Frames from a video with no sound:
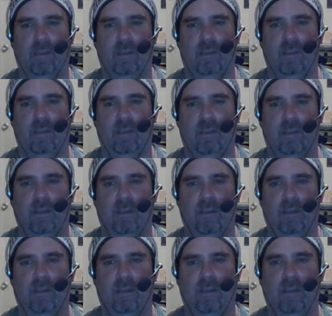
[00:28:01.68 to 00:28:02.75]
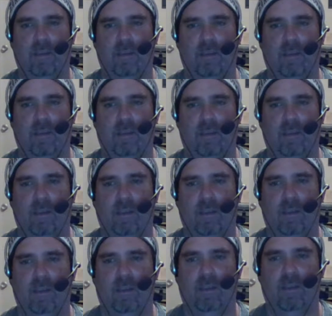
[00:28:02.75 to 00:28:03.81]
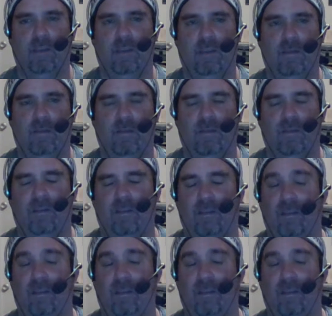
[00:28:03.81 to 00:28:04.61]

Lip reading: [no speech]